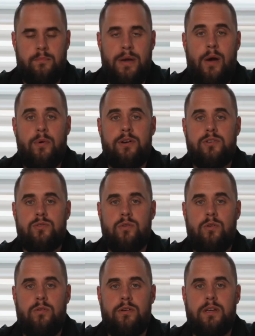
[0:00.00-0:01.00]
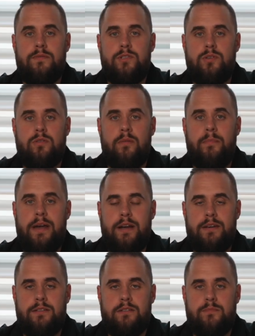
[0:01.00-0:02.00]
Power control gives you a
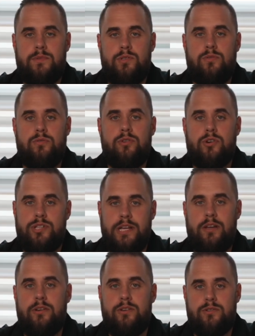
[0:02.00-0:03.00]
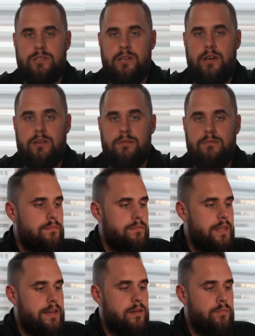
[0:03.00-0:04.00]
mechanism to curtail your site.
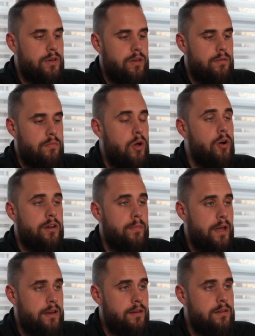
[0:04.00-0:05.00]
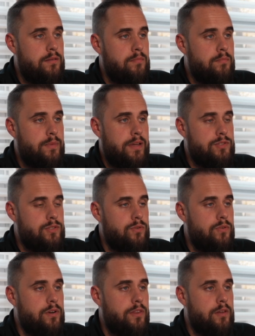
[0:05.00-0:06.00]
That can be automatic based
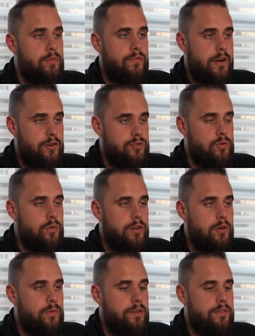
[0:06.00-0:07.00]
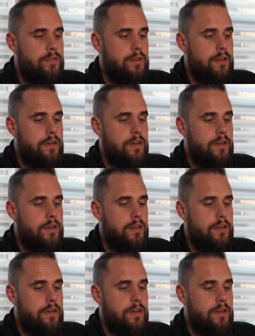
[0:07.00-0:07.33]
on the providers you're working with.